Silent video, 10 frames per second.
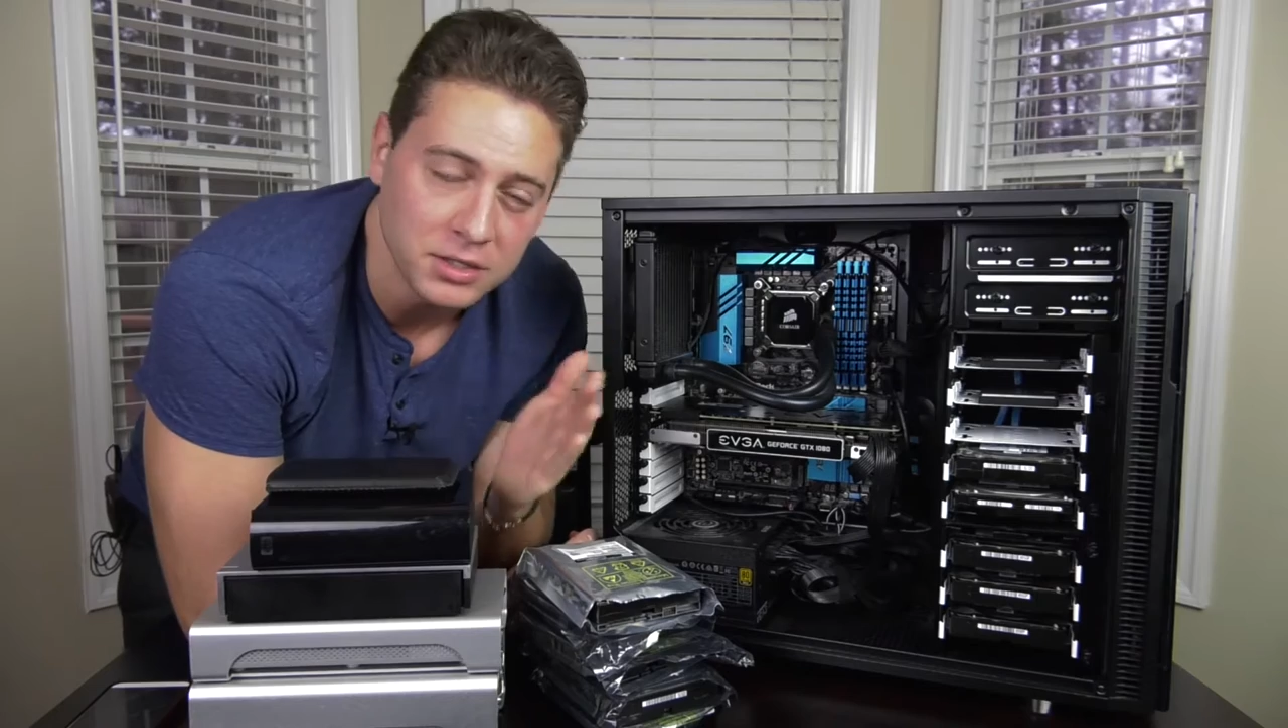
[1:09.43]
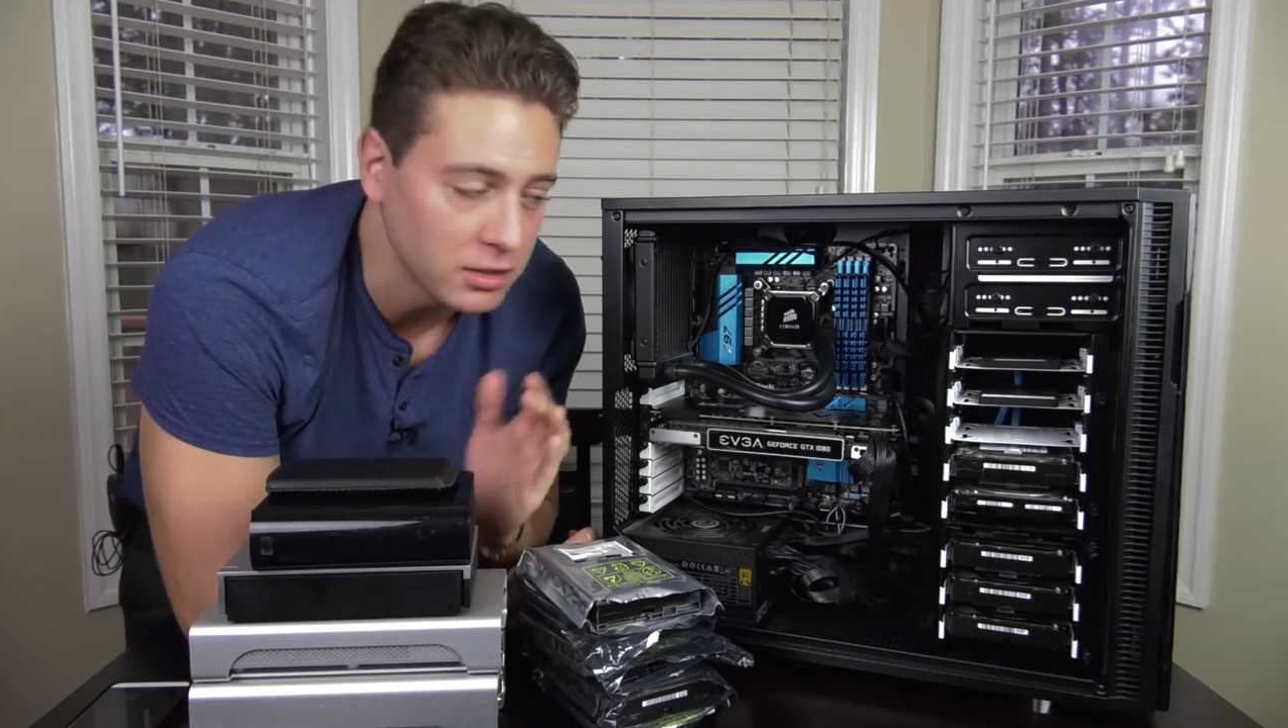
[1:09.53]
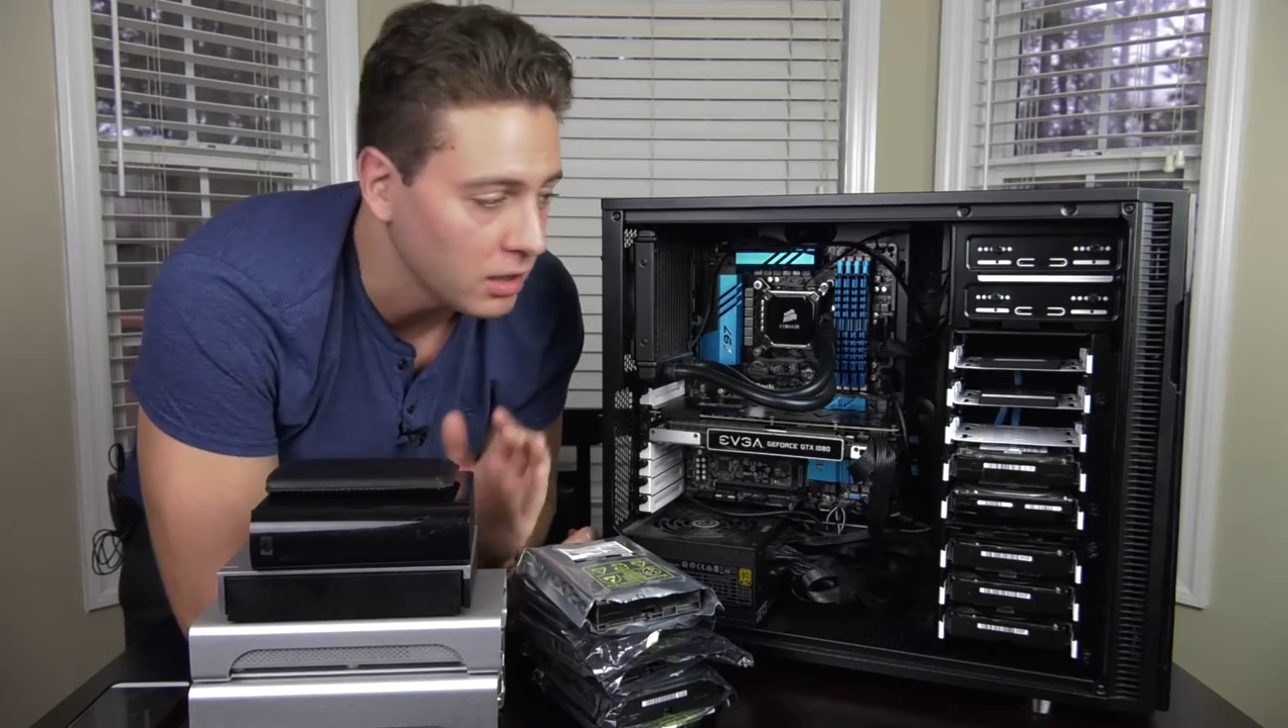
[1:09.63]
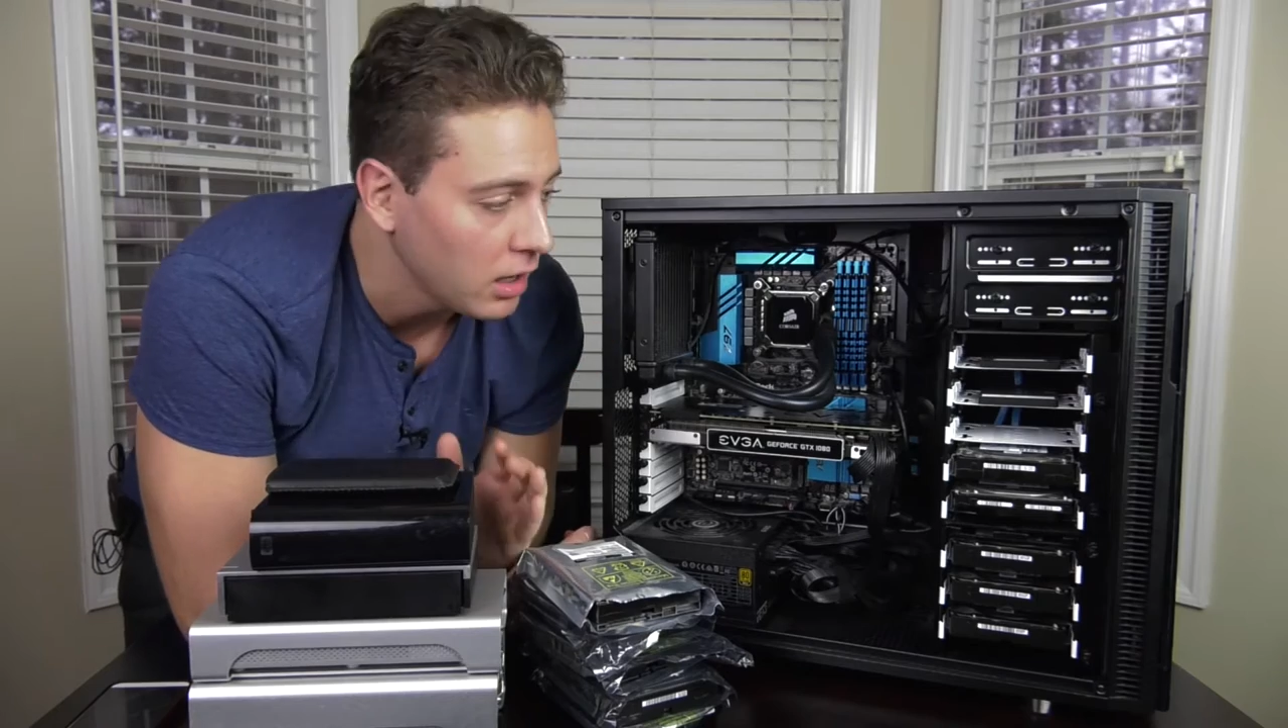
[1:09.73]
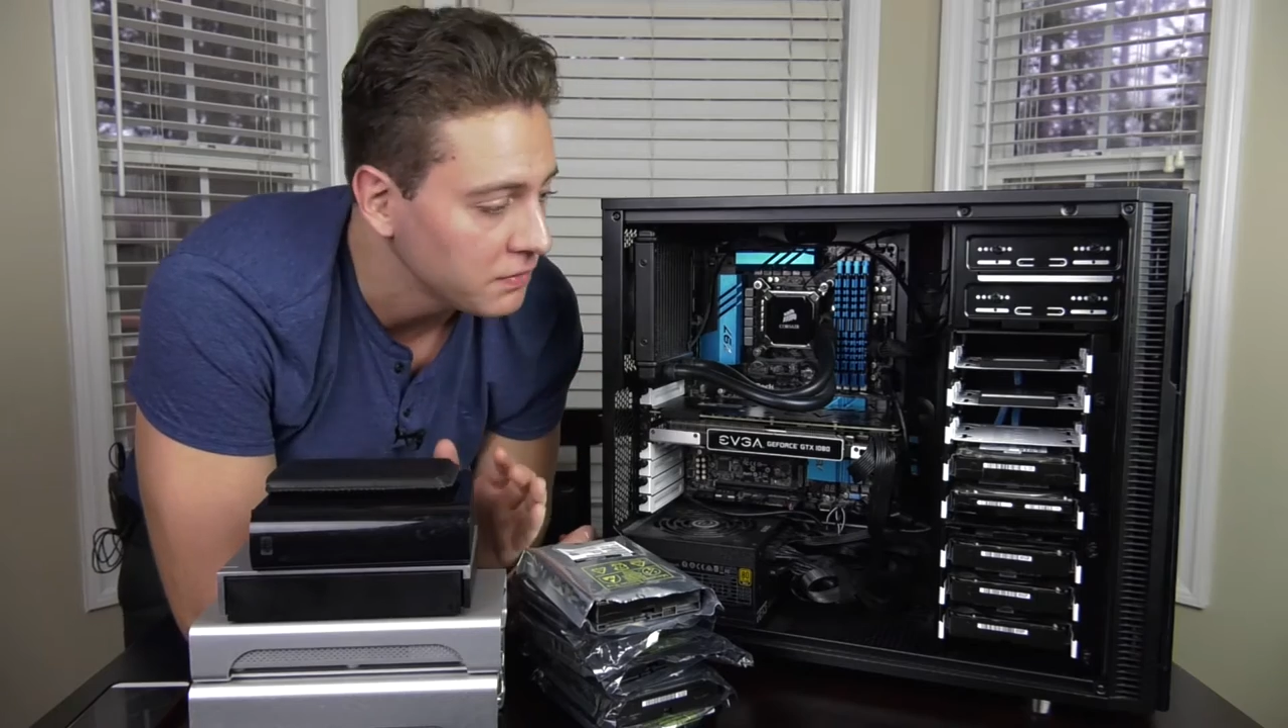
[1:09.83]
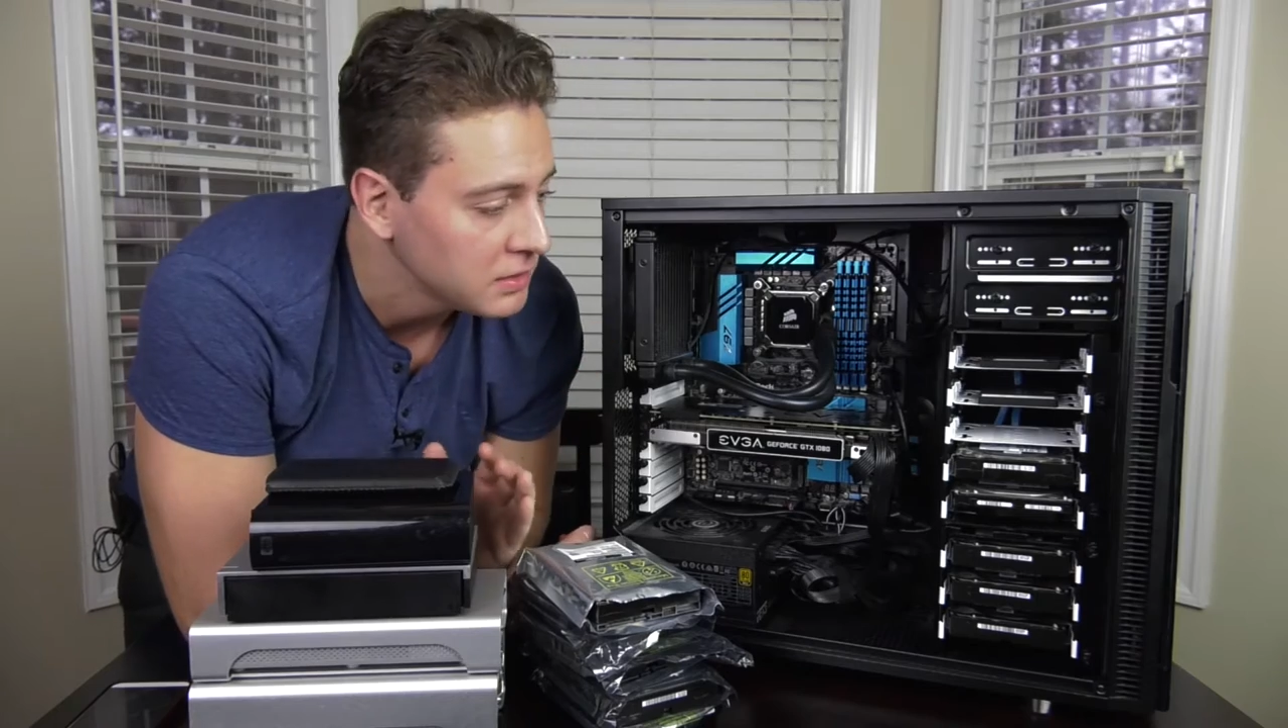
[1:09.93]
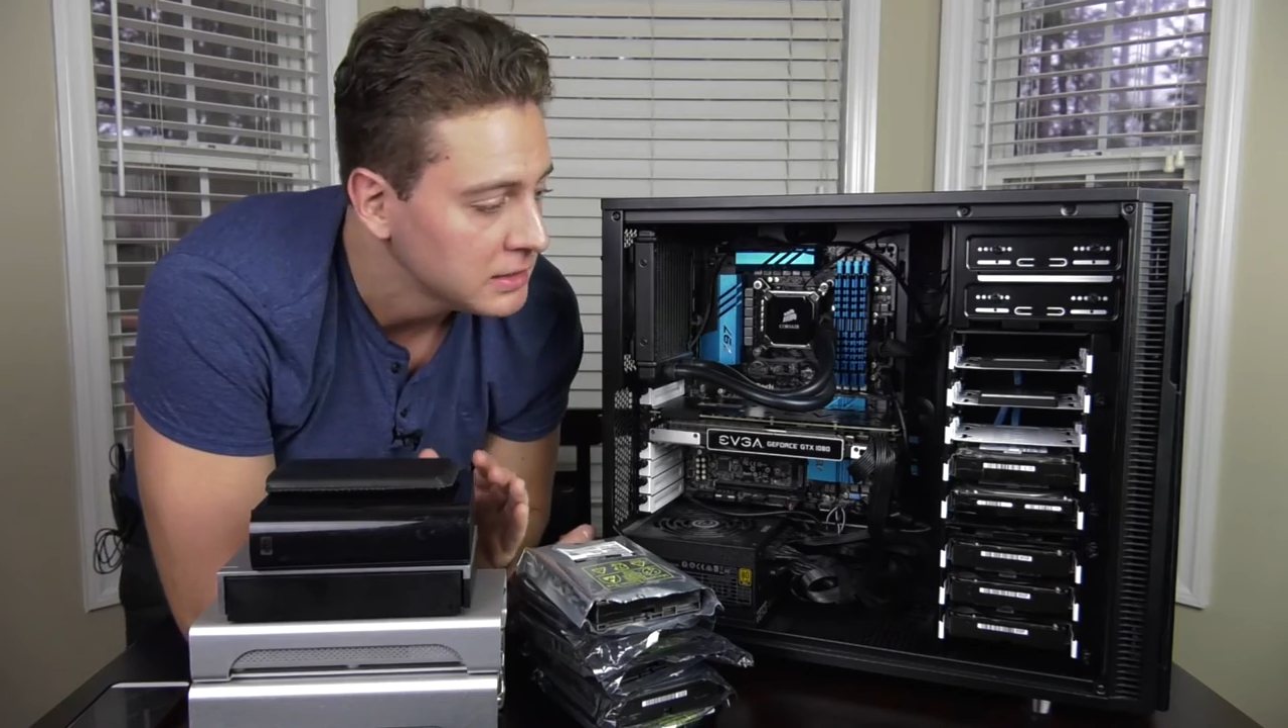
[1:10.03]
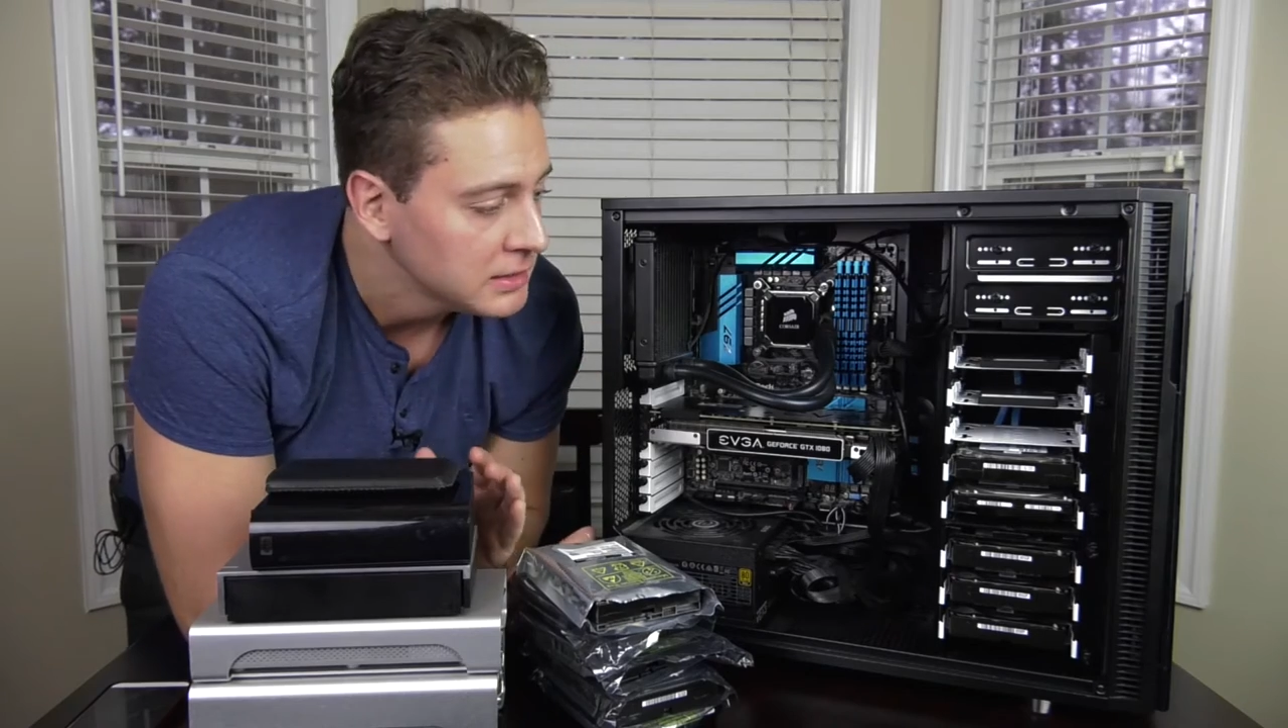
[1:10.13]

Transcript: took off.